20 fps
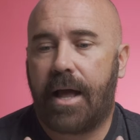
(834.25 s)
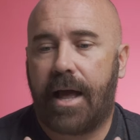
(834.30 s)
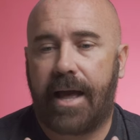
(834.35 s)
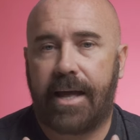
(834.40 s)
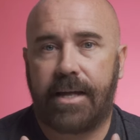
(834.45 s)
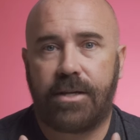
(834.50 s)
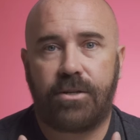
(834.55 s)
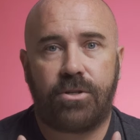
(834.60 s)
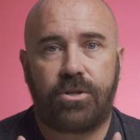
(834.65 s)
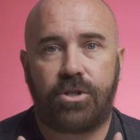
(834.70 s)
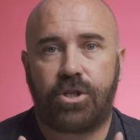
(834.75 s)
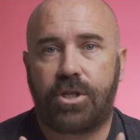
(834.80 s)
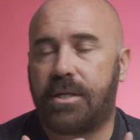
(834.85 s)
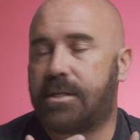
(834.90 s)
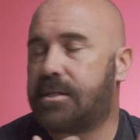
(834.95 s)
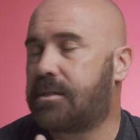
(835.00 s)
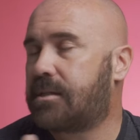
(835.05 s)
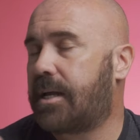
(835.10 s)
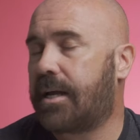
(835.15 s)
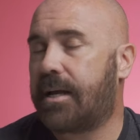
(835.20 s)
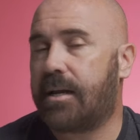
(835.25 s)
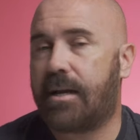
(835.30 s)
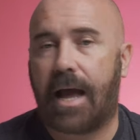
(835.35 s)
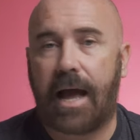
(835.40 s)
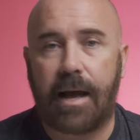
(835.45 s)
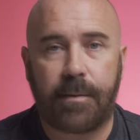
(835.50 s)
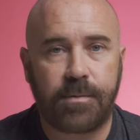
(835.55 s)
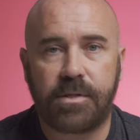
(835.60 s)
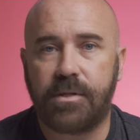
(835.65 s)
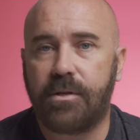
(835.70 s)
And she said,
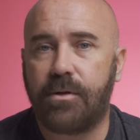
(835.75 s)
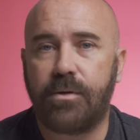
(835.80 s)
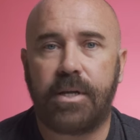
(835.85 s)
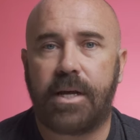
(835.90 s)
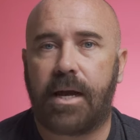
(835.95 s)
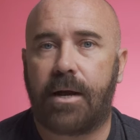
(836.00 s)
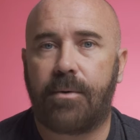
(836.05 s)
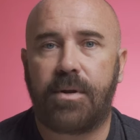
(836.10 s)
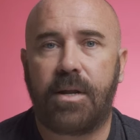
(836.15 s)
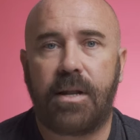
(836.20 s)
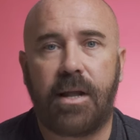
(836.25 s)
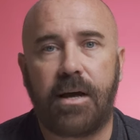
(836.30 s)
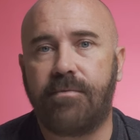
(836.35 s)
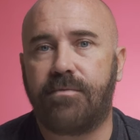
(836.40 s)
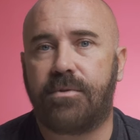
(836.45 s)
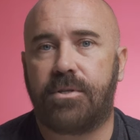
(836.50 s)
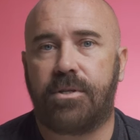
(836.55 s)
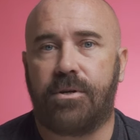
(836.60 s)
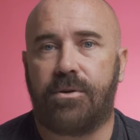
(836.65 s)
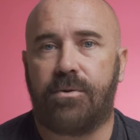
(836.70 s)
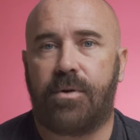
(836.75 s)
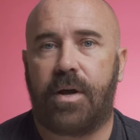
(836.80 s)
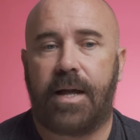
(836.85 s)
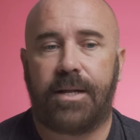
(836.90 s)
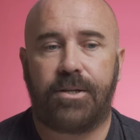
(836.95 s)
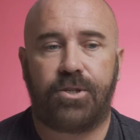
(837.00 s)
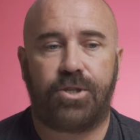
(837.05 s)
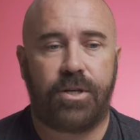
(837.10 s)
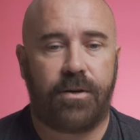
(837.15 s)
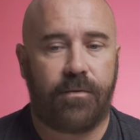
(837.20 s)
"Absolutely, I would love to."
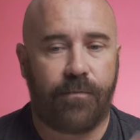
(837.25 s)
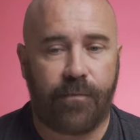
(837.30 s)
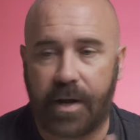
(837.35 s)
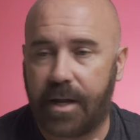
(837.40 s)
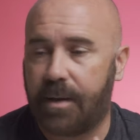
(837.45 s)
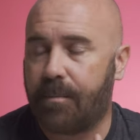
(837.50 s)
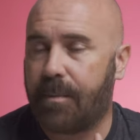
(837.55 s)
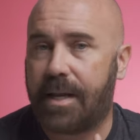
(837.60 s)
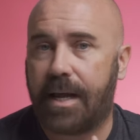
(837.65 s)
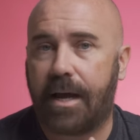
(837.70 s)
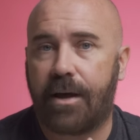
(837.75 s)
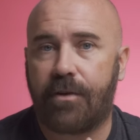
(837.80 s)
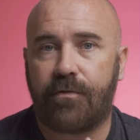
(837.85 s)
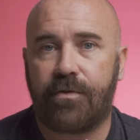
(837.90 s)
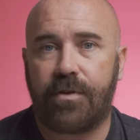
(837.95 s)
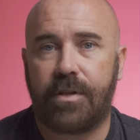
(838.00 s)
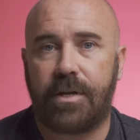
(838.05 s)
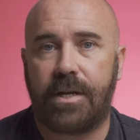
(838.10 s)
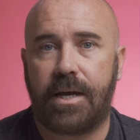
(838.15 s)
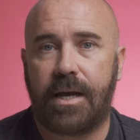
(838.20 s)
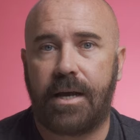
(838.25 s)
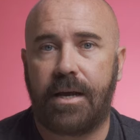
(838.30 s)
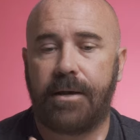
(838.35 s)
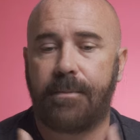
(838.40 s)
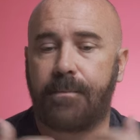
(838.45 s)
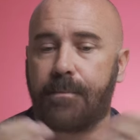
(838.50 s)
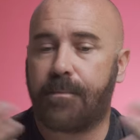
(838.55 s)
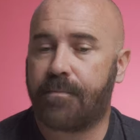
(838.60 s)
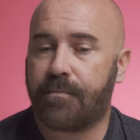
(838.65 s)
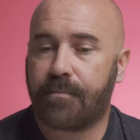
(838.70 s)
And she invited me down for the
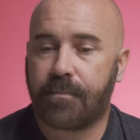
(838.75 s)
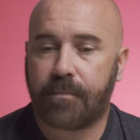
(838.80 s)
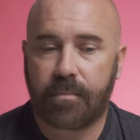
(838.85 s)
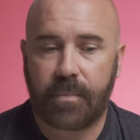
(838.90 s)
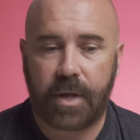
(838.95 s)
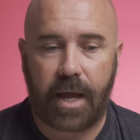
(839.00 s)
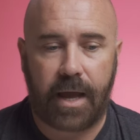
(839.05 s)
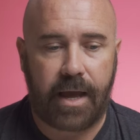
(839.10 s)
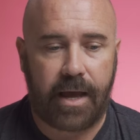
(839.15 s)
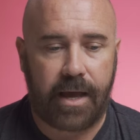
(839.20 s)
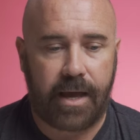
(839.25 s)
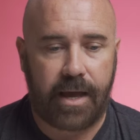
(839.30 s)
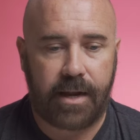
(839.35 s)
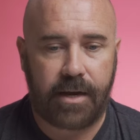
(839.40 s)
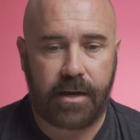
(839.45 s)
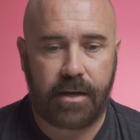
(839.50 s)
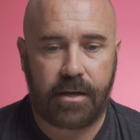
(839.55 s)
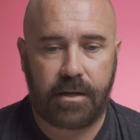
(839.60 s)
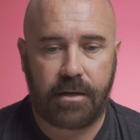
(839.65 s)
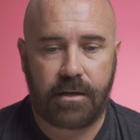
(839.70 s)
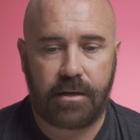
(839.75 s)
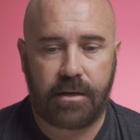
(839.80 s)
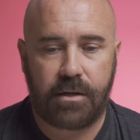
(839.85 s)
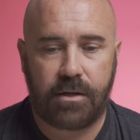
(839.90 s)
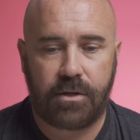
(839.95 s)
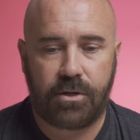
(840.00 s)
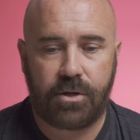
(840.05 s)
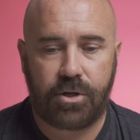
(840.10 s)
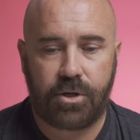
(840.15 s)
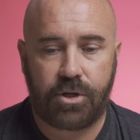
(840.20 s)
day. And
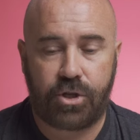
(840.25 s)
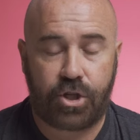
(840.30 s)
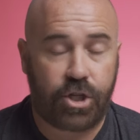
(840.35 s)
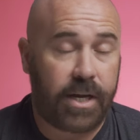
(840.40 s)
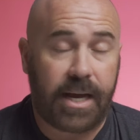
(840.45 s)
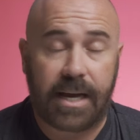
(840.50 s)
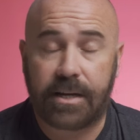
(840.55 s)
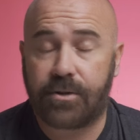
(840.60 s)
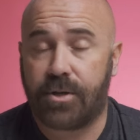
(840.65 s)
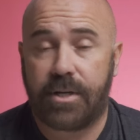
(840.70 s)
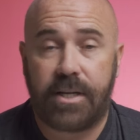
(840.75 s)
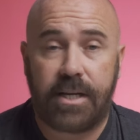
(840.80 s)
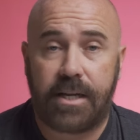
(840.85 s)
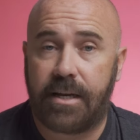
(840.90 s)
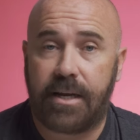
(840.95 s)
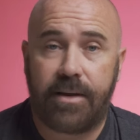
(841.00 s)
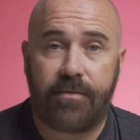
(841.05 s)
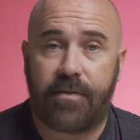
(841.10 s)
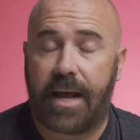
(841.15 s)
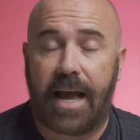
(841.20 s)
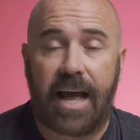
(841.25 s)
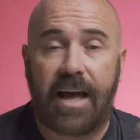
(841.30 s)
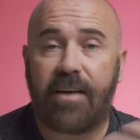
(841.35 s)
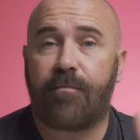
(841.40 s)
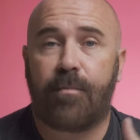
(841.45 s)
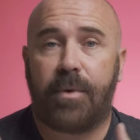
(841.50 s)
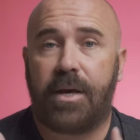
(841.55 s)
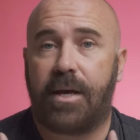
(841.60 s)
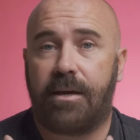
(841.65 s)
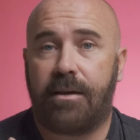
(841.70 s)
she actually didn't even
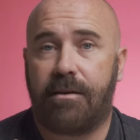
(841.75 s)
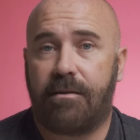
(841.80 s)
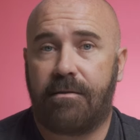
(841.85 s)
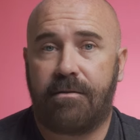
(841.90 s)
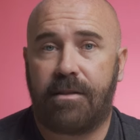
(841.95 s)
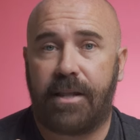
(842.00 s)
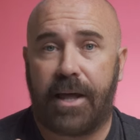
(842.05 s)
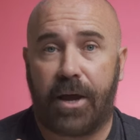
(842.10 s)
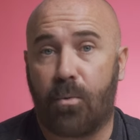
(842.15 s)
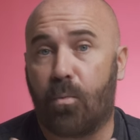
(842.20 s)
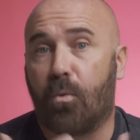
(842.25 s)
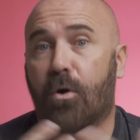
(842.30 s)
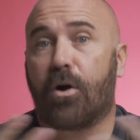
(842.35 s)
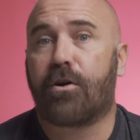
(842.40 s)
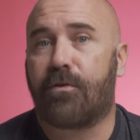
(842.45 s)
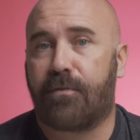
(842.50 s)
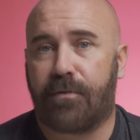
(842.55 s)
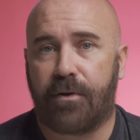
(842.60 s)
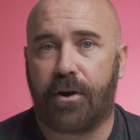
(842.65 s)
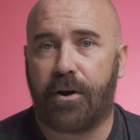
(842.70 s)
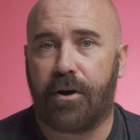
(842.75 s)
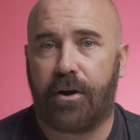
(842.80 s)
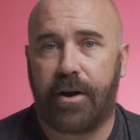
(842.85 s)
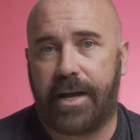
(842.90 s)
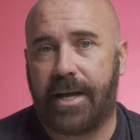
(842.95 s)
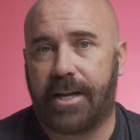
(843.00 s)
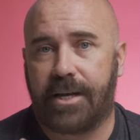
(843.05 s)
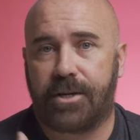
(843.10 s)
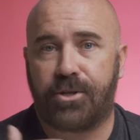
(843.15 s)
have me like work for her in